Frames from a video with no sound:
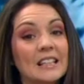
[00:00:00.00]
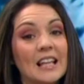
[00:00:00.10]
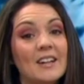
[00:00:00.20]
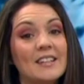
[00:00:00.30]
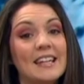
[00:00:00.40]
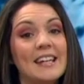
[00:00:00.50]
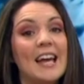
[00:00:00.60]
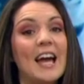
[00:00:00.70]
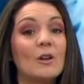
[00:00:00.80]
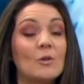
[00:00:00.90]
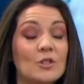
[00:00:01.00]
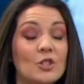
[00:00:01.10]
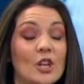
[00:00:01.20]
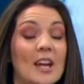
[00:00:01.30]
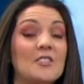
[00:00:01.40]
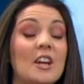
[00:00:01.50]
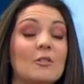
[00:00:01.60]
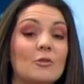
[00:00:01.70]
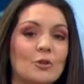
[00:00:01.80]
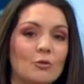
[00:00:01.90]
cloud here heralds the change,
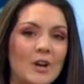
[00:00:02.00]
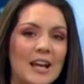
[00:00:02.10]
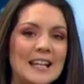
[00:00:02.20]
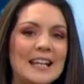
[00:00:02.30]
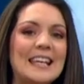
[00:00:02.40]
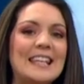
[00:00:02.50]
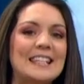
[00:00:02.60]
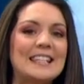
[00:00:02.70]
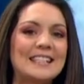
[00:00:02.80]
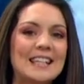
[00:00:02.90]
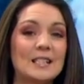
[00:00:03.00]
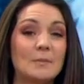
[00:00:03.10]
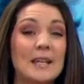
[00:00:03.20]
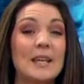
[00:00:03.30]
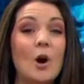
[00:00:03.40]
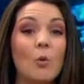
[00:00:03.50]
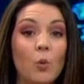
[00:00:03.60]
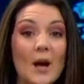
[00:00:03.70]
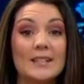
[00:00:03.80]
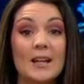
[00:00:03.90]
heralds the rain that is set to make it a
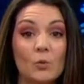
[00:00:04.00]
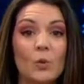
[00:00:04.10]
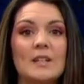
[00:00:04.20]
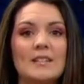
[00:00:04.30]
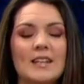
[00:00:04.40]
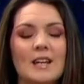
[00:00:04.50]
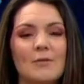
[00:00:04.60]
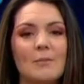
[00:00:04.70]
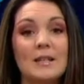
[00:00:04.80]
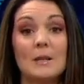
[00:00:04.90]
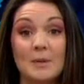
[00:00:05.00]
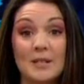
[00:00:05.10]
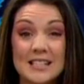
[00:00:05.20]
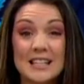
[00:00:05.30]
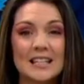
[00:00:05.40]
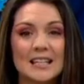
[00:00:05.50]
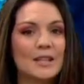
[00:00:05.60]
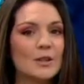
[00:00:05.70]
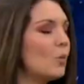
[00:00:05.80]
wet and windy day for many, particularly in the